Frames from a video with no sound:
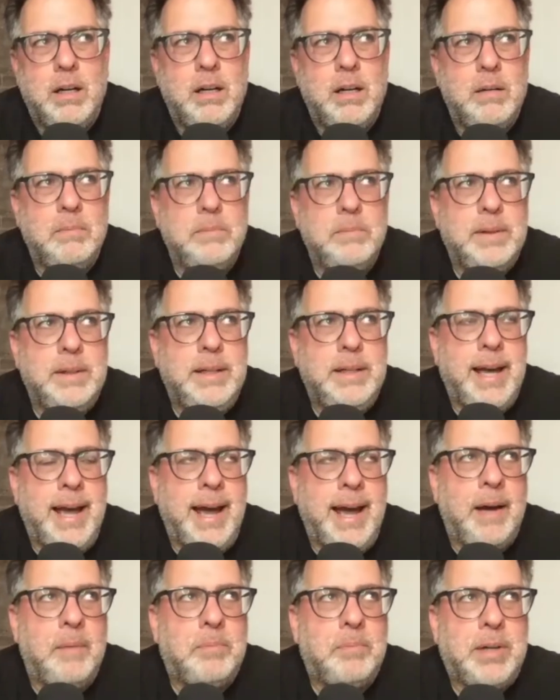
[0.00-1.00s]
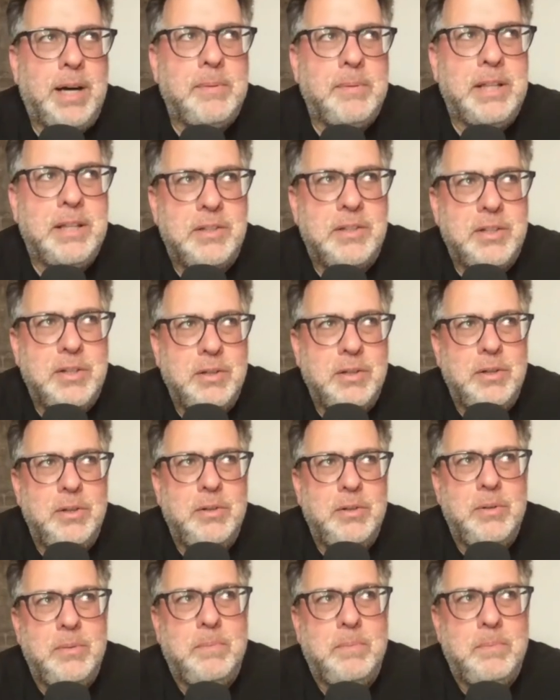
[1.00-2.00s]
Yeah, probably the
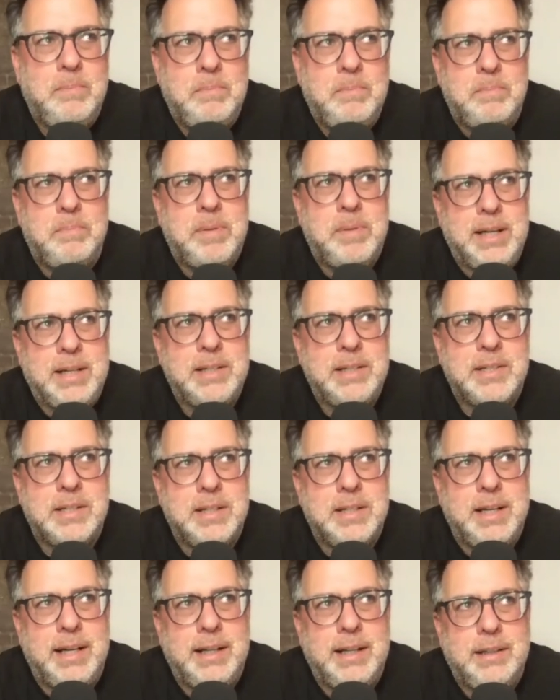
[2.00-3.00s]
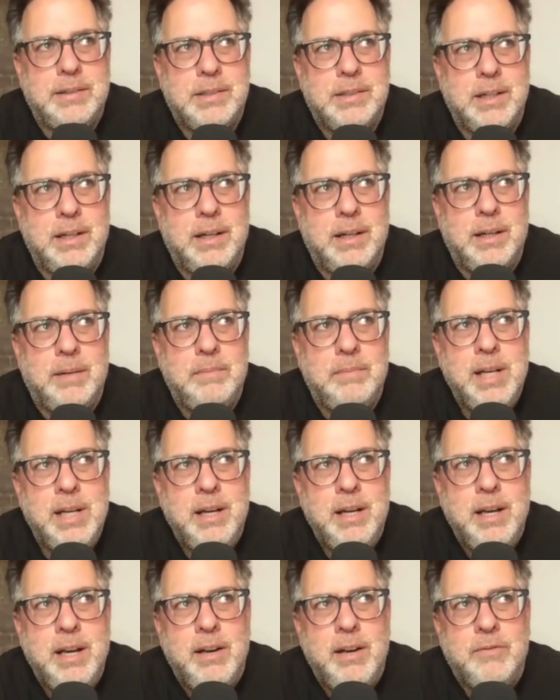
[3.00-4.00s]
two biggest things.
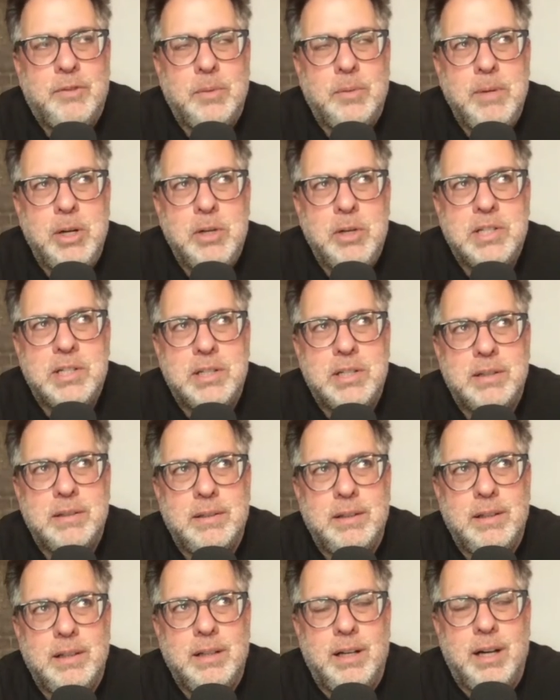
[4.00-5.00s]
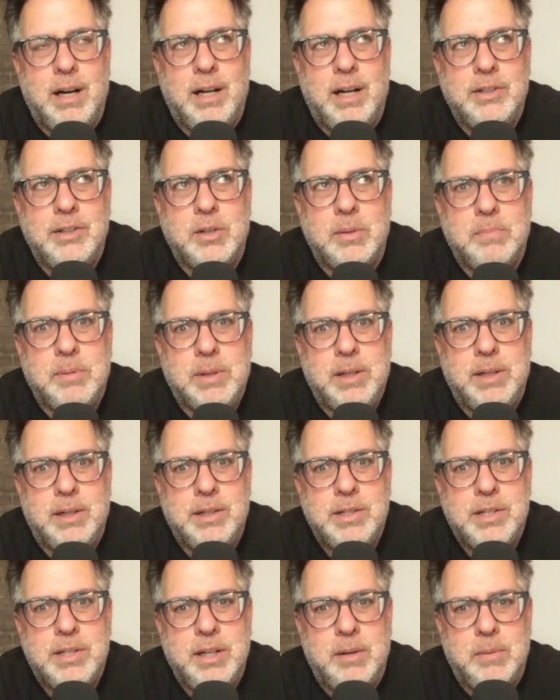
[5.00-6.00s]
For most
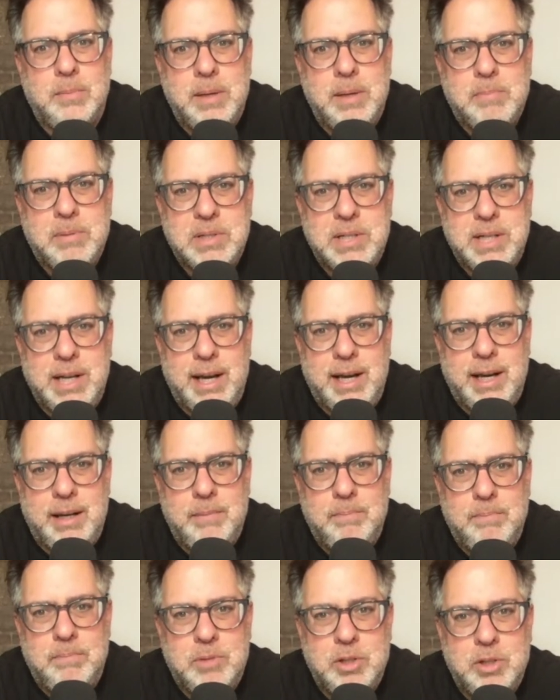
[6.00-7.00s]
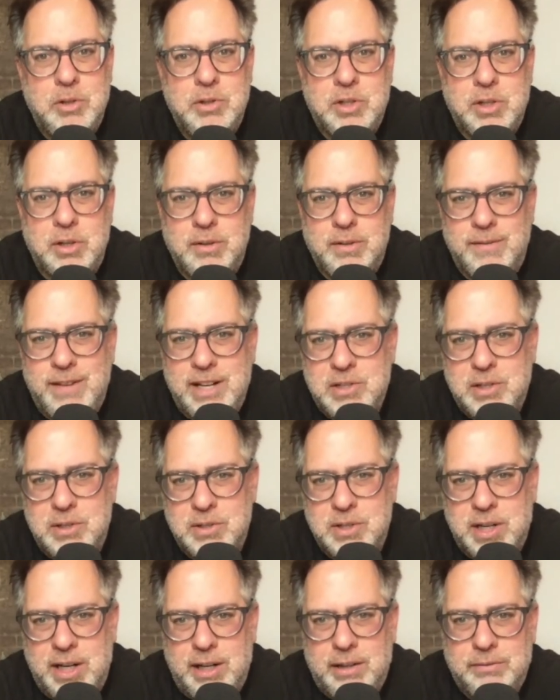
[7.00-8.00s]
entrepreneurs, you know, people say, choose your investors
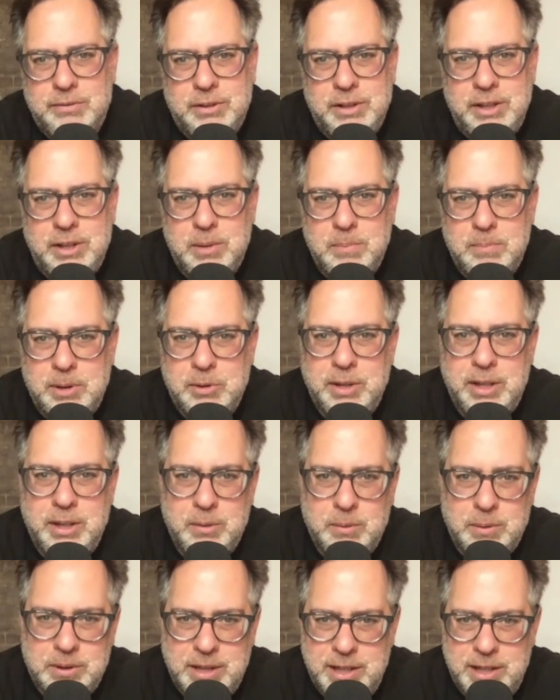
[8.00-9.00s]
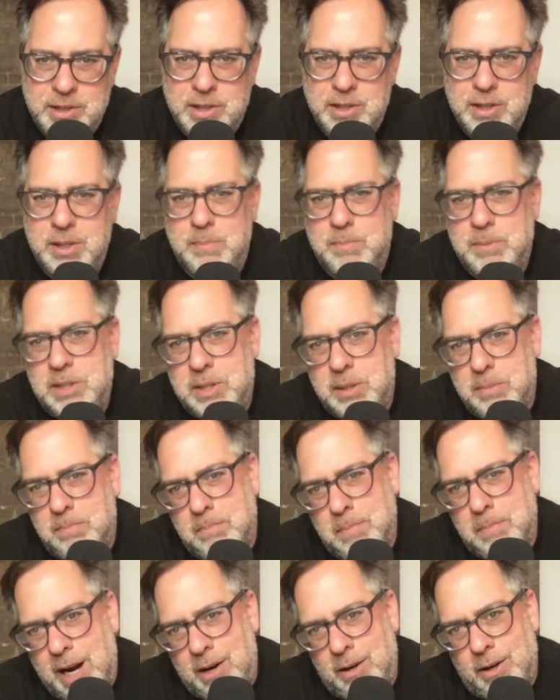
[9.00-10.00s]
carefully. You're building a relationship. It's a
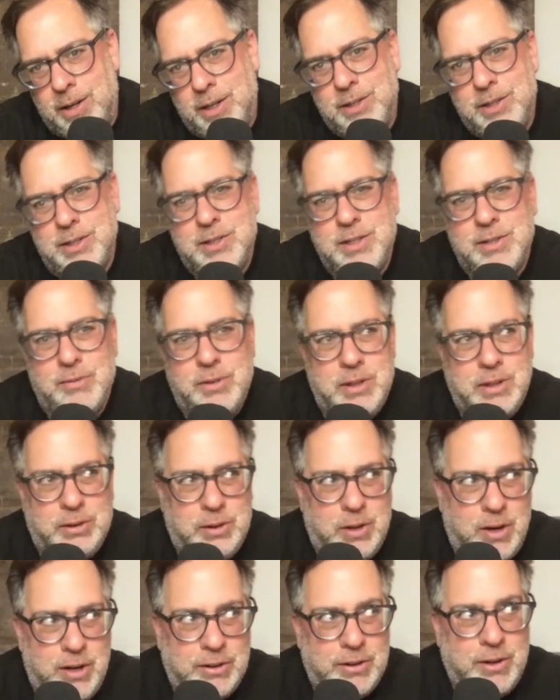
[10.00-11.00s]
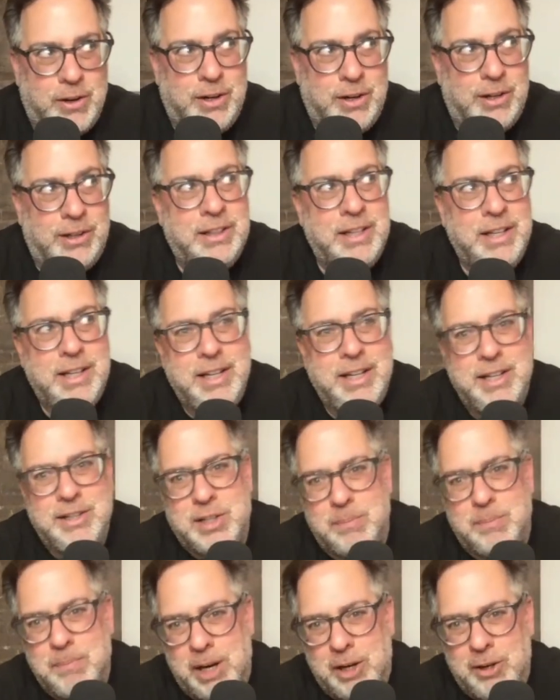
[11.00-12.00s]
marriage. It's for the long haul. It's a
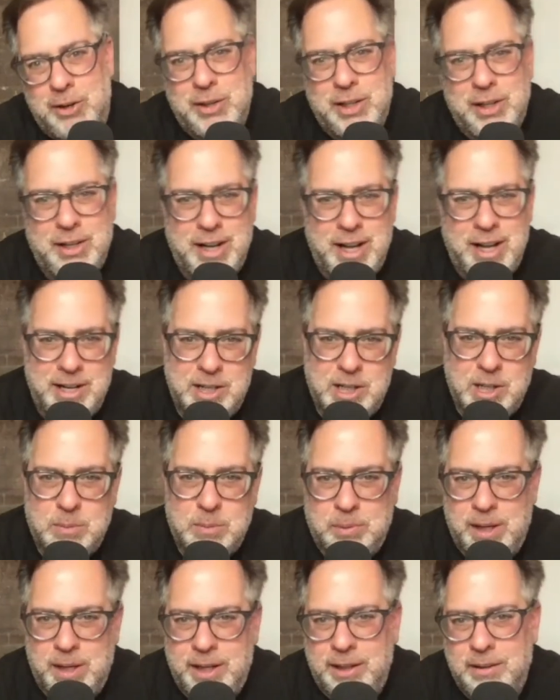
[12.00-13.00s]
marathon, not a sprint.